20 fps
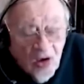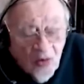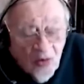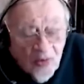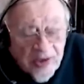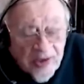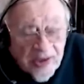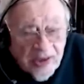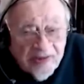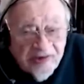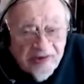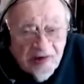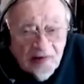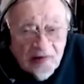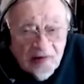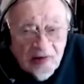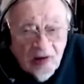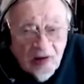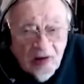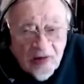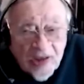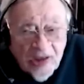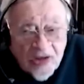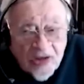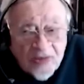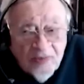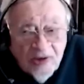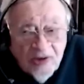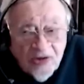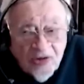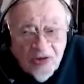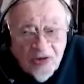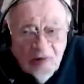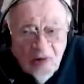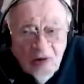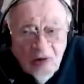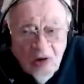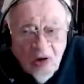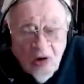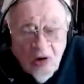We had a Gerald L. K. Smith, who
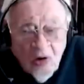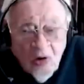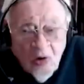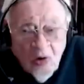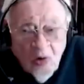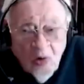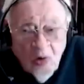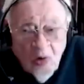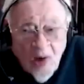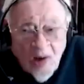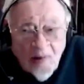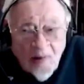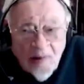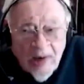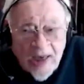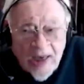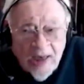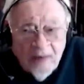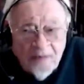ran